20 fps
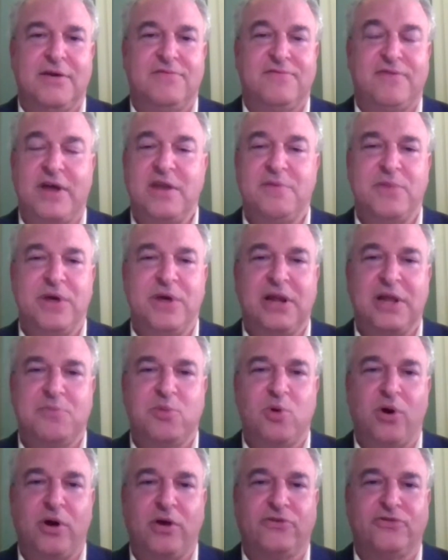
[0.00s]
fundamentally
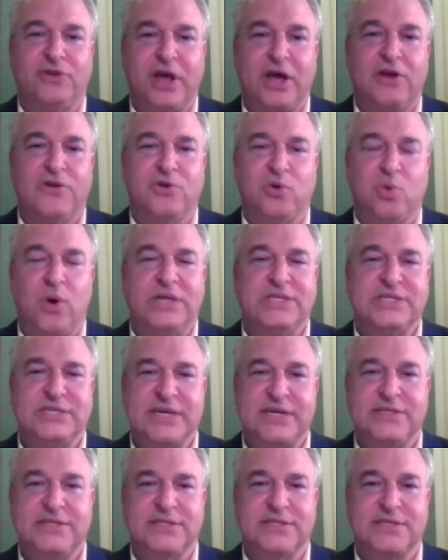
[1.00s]
boils down to one
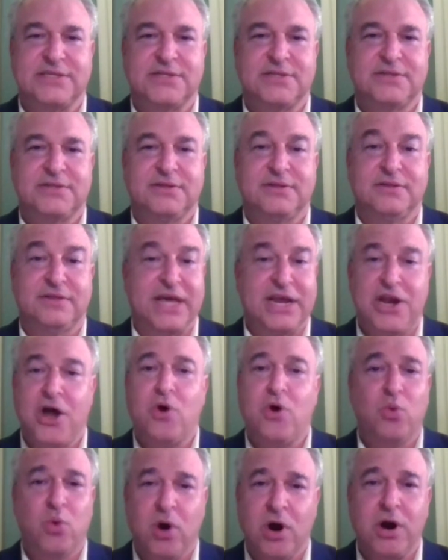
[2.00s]
sentence: they
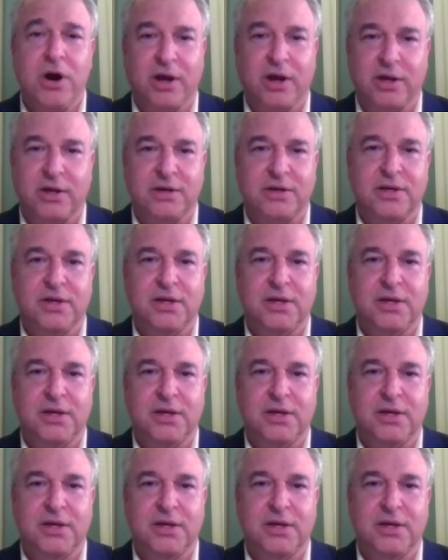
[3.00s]
don't work.